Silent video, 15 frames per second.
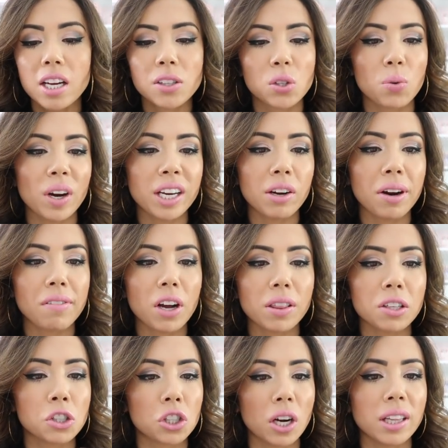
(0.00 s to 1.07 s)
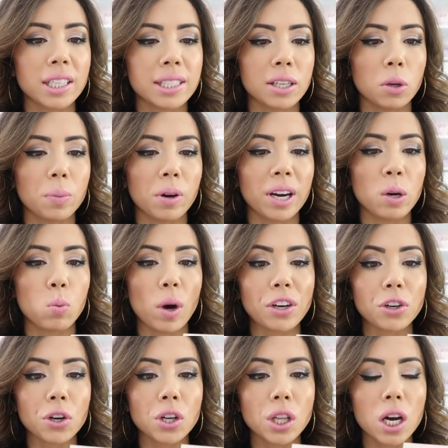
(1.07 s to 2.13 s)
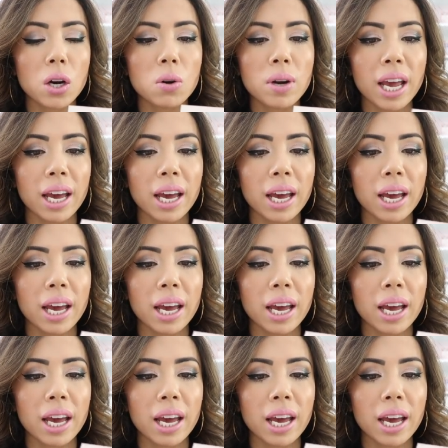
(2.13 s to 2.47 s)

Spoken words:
So right here, I've got the Charlotte Tilbury Wonder Glow,